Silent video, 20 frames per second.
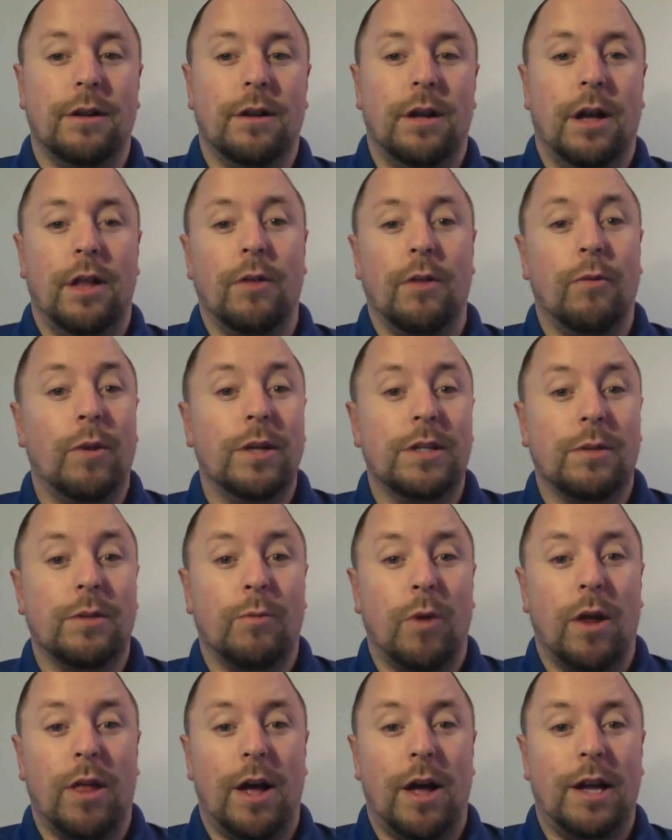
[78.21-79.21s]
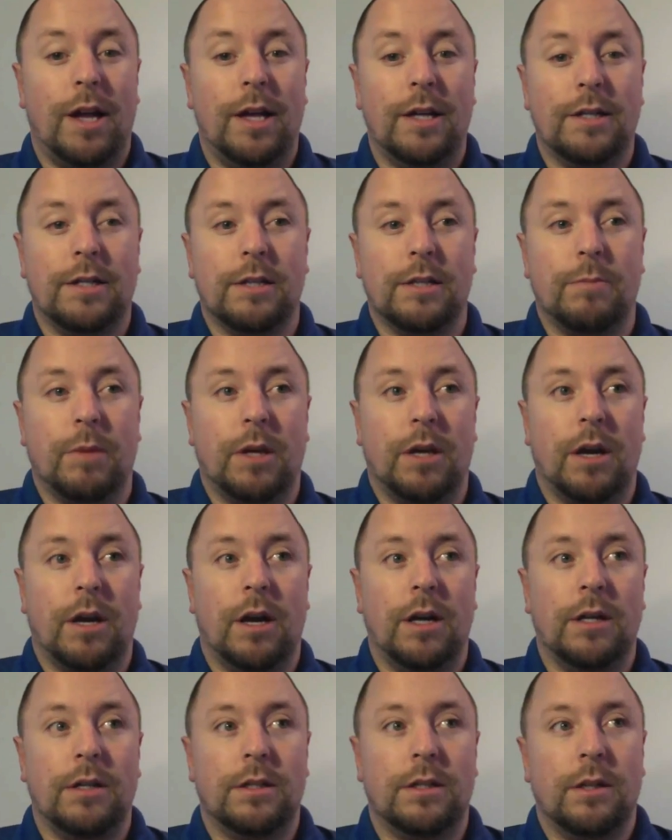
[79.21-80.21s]
And the reason why that is is
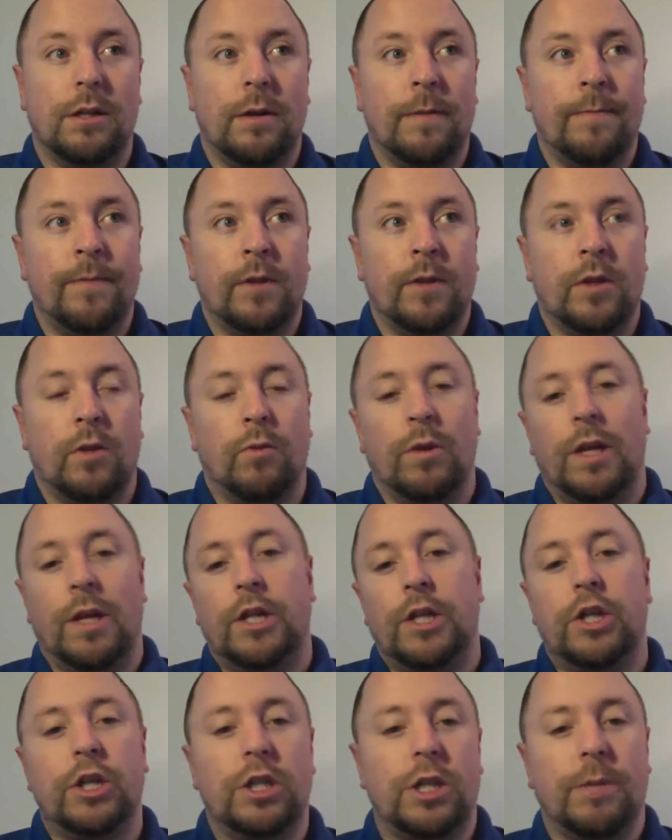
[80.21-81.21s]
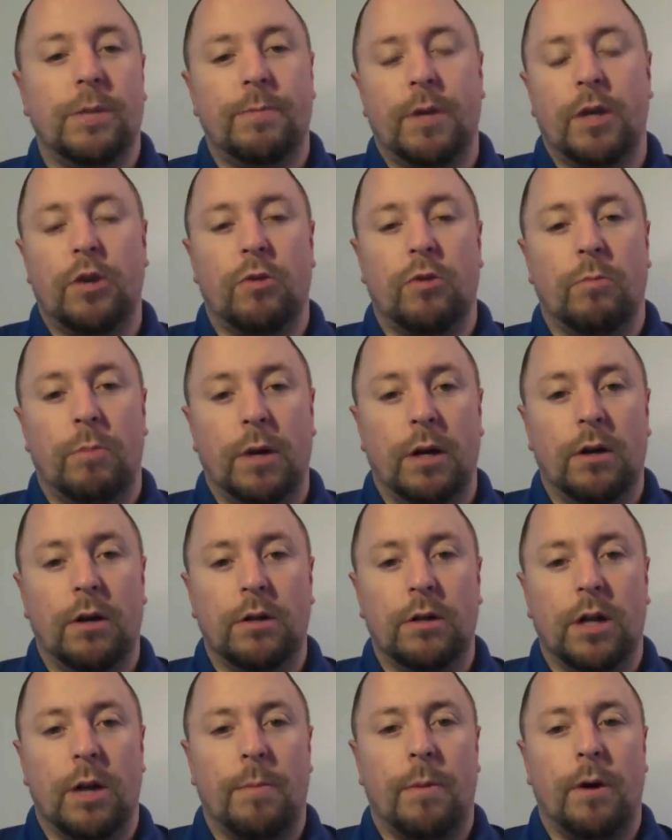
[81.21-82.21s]
because the relationship that you build
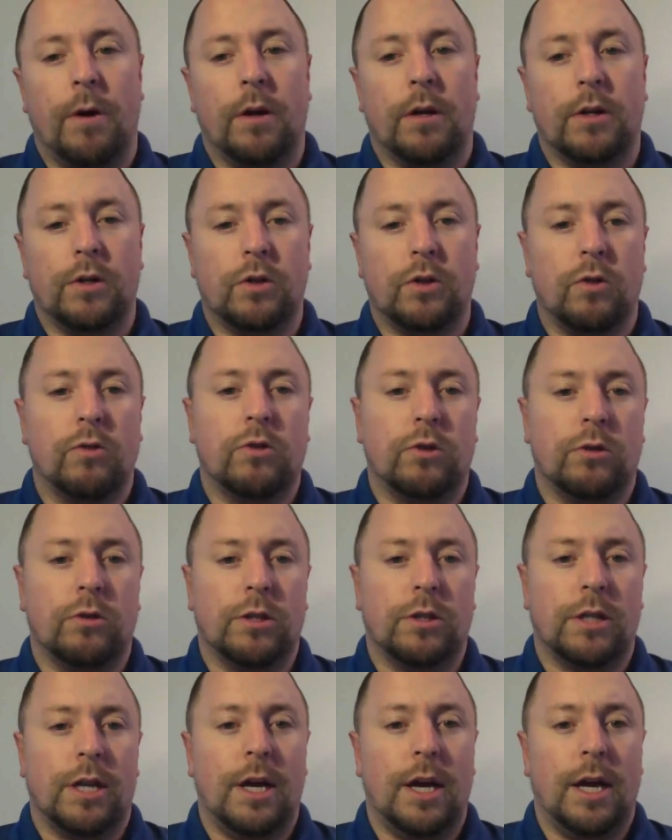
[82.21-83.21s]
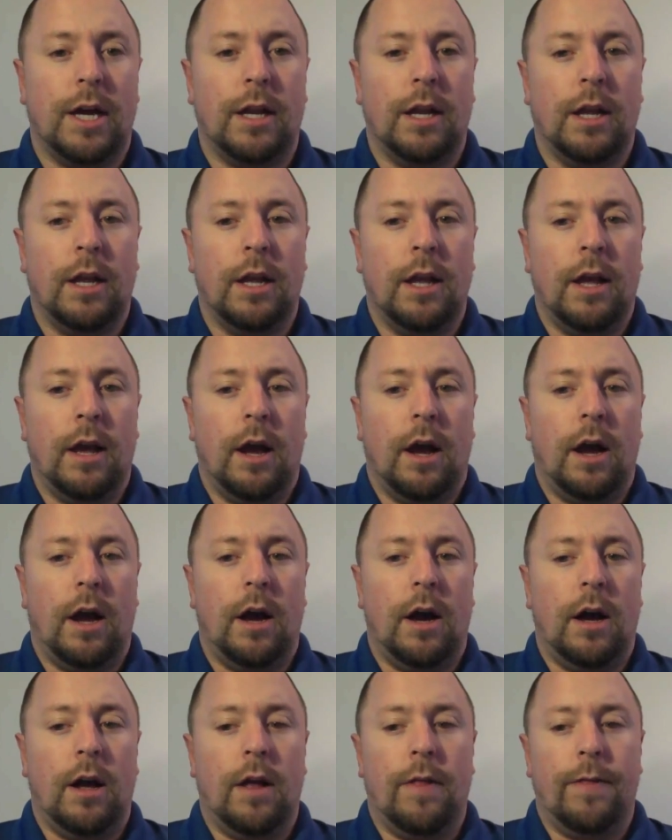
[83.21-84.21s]
up on a social site
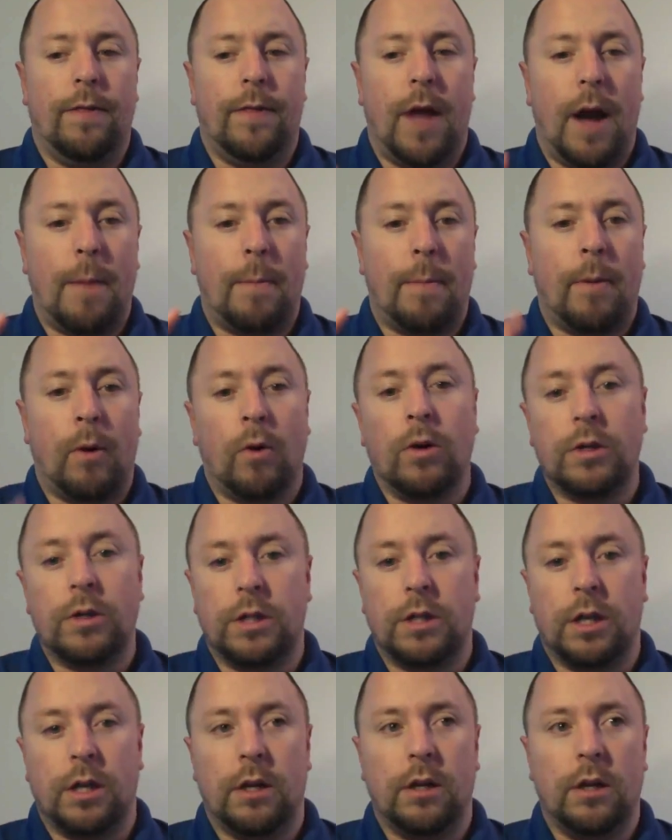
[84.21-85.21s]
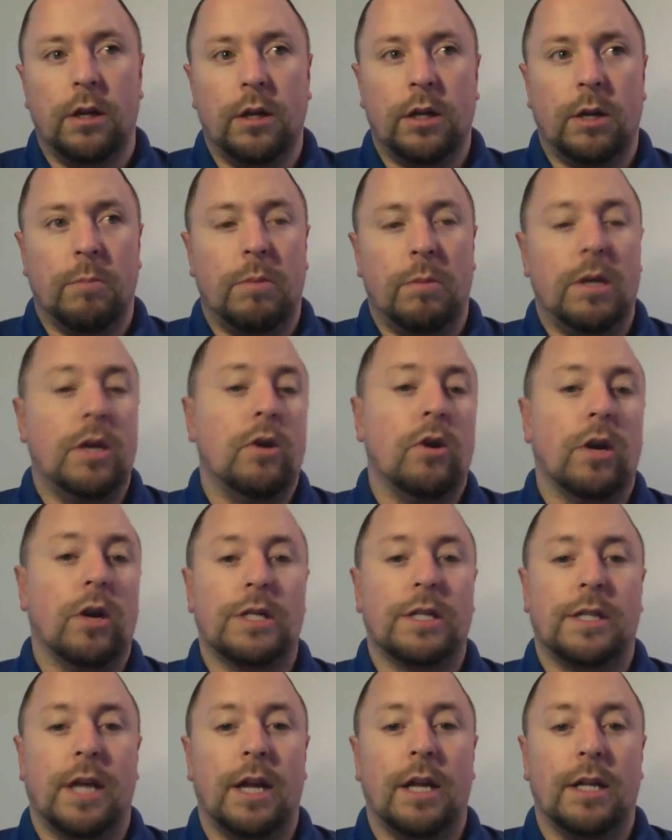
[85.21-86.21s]
uh, that person can be your
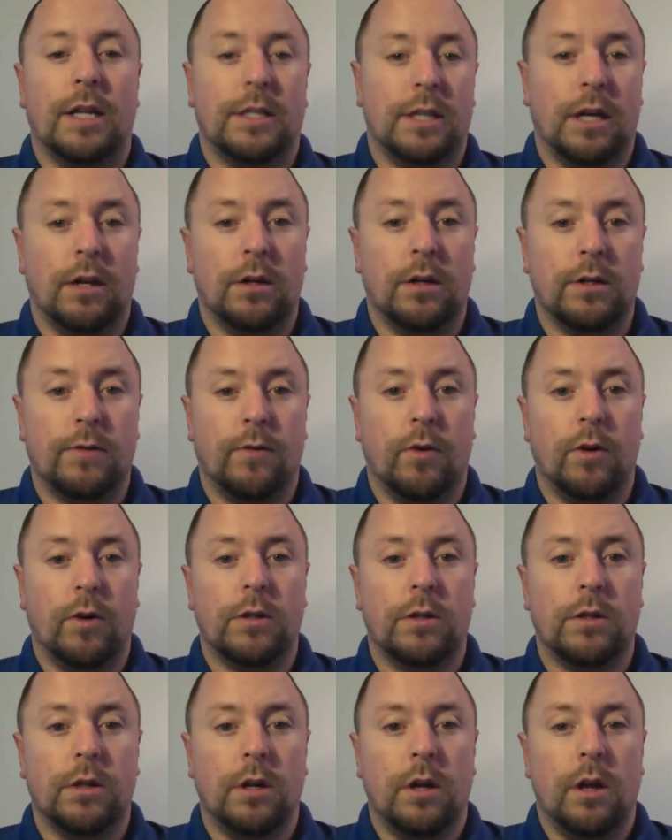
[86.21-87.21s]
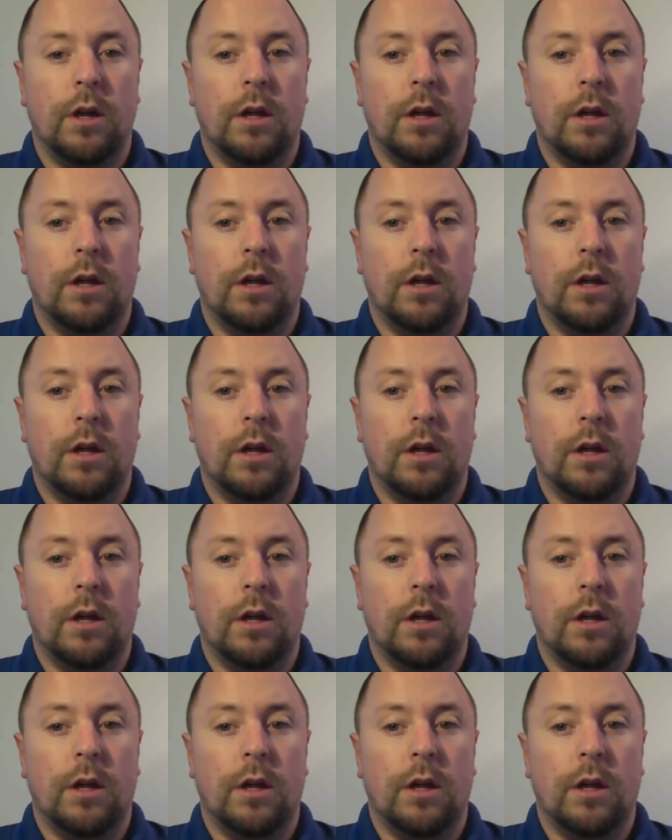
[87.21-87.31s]
extended sales force.